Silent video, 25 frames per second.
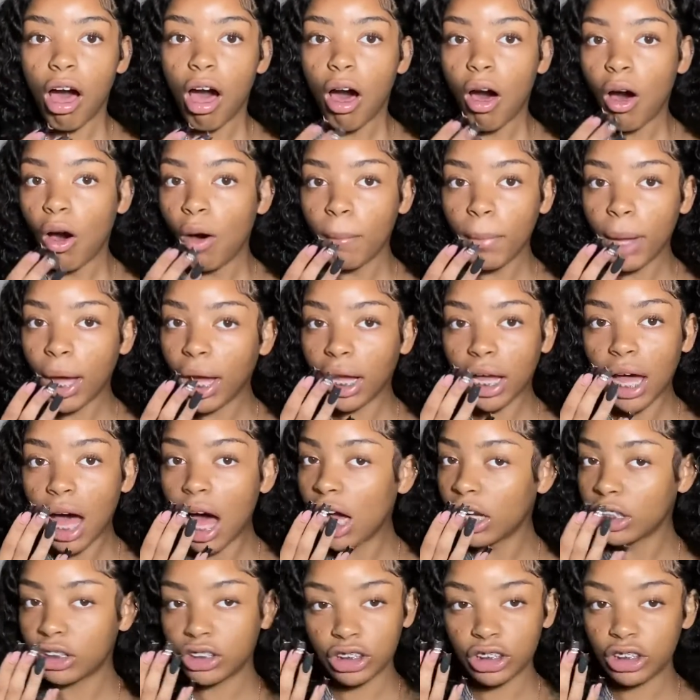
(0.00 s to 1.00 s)
Oh my
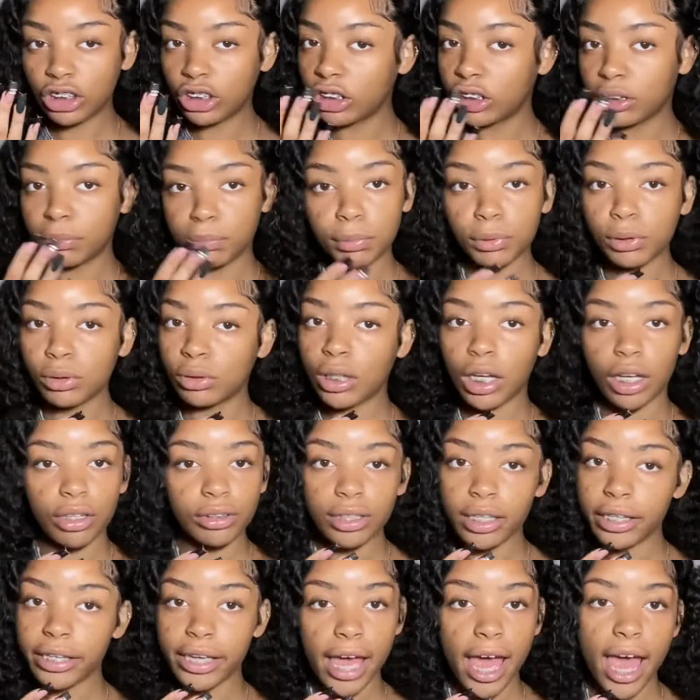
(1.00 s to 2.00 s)
gosh, she just pulled out
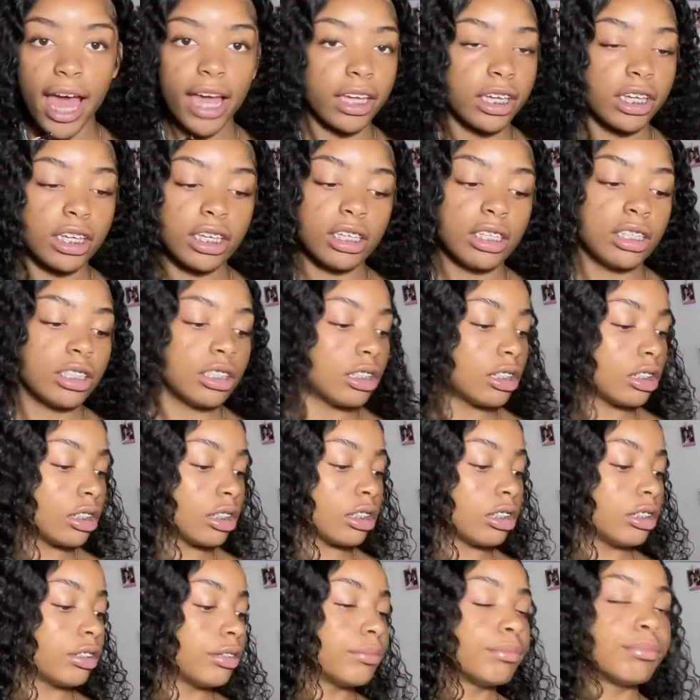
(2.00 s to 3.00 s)
the khaki.
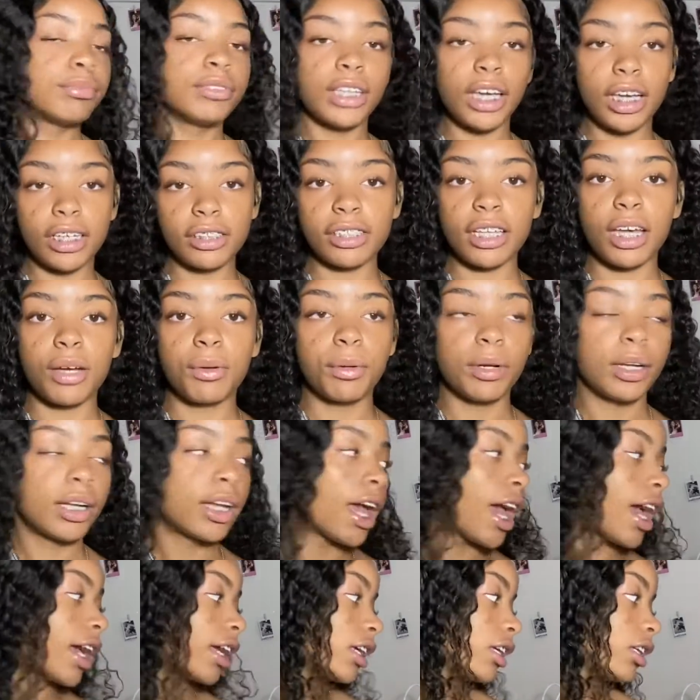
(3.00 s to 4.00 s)
Yes, I wear
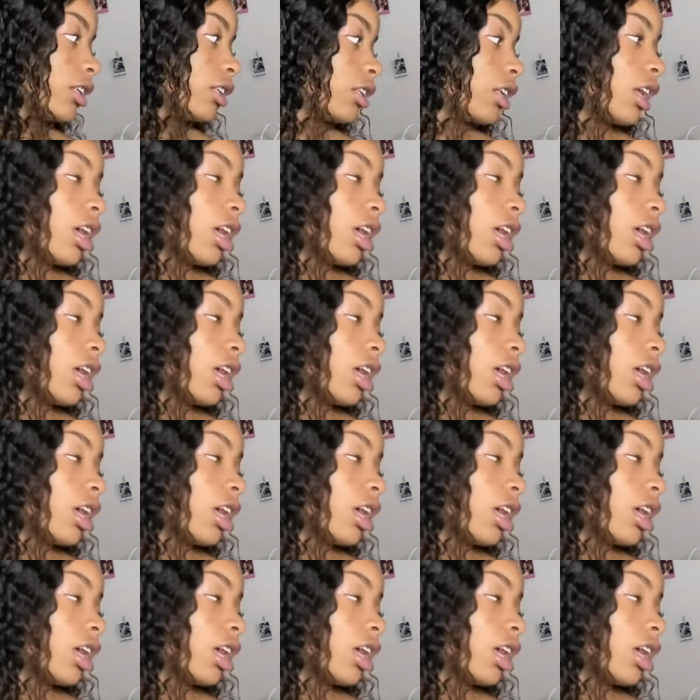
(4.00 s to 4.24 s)
khaki.